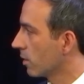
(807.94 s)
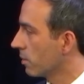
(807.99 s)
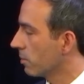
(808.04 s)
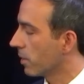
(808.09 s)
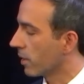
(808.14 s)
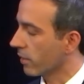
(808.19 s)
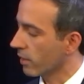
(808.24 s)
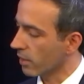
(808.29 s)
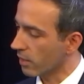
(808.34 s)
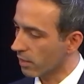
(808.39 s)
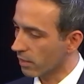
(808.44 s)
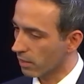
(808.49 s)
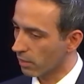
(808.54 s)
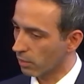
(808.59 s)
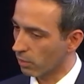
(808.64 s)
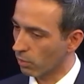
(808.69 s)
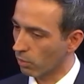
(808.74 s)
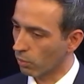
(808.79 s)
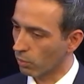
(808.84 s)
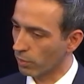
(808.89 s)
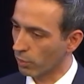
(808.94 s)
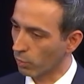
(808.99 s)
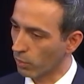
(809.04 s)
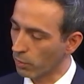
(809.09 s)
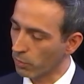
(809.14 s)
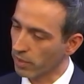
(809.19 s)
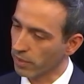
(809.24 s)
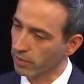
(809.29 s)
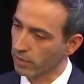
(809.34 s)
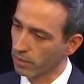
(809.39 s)
But I think the way
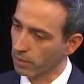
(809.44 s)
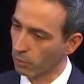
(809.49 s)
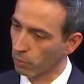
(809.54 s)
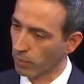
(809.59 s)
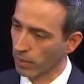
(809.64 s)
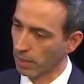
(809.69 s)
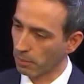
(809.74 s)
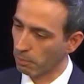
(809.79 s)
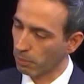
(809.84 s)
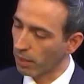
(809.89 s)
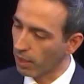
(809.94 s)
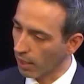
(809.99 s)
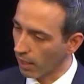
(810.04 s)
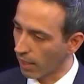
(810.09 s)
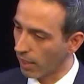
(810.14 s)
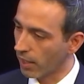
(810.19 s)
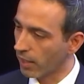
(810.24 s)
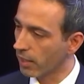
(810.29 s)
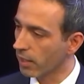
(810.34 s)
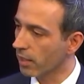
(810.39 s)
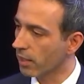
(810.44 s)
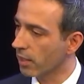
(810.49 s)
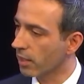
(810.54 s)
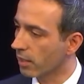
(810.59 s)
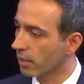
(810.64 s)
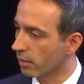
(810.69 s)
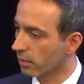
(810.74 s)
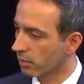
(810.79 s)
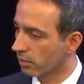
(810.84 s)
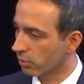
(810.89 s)
we're, we apply
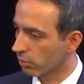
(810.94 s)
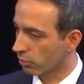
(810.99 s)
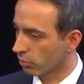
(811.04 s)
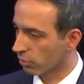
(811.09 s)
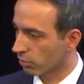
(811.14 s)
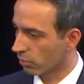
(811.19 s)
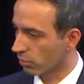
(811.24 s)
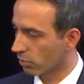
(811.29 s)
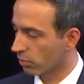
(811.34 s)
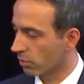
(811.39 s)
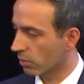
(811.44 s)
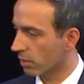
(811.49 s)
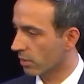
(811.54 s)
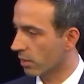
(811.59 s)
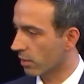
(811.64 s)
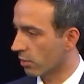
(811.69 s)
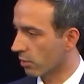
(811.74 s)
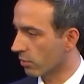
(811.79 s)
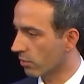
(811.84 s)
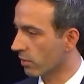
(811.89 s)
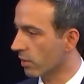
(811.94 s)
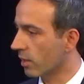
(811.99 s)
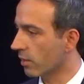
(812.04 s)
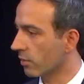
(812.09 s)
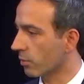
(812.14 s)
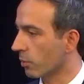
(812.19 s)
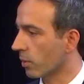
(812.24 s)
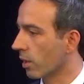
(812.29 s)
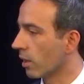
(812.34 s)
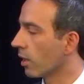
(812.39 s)
into the use case
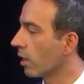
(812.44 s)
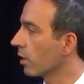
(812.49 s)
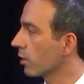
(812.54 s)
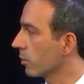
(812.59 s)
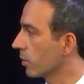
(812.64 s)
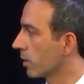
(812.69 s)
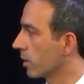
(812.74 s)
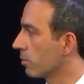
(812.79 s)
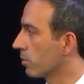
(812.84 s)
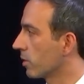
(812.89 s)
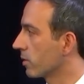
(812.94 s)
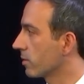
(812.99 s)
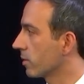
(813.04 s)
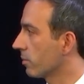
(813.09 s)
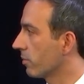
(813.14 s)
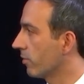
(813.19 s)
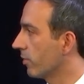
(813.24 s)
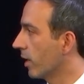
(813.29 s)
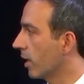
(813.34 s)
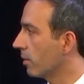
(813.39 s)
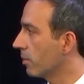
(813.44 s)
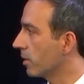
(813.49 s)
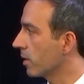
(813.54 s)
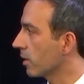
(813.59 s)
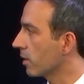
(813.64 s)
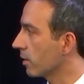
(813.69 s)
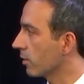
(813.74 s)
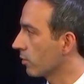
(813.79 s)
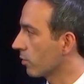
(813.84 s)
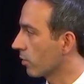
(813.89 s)
that we're unlocking with A W S
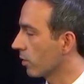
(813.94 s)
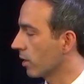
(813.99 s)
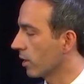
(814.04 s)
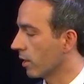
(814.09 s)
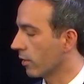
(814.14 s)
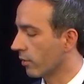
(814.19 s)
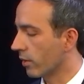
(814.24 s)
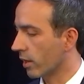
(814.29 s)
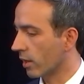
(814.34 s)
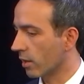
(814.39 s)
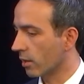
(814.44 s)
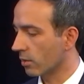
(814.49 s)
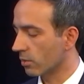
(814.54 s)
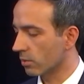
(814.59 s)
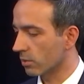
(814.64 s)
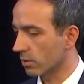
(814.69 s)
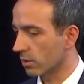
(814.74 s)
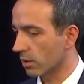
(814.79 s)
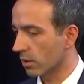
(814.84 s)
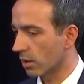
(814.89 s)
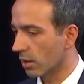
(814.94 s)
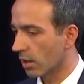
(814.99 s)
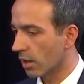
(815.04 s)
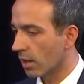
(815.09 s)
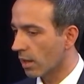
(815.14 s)
AppFabric is really around